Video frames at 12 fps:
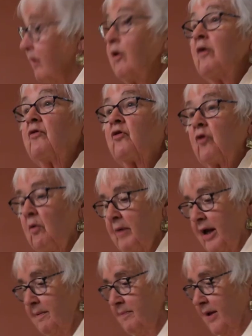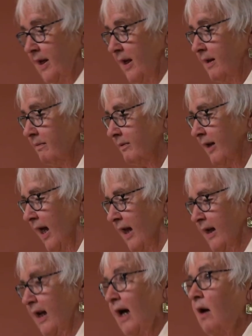And so may it be.
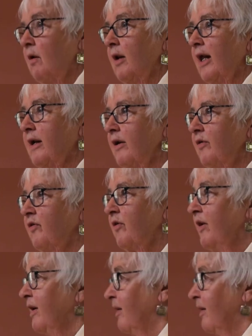And now let us